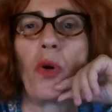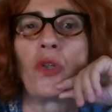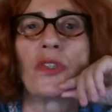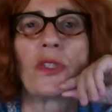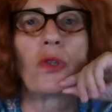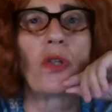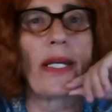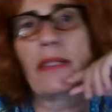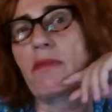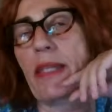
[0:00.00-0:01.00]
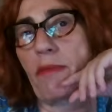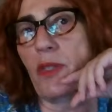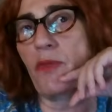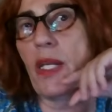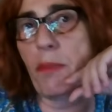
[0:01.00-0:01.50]
on the collective
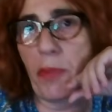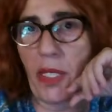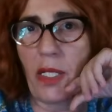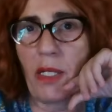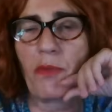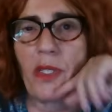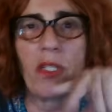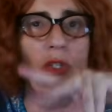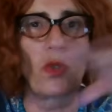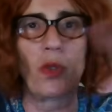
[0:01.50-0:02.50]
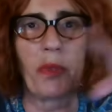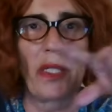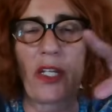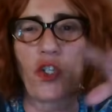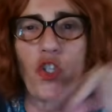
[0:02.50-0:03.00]
level will appear with this
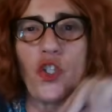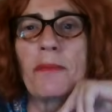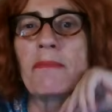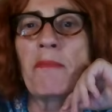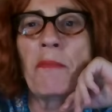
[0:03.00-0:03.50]
combination,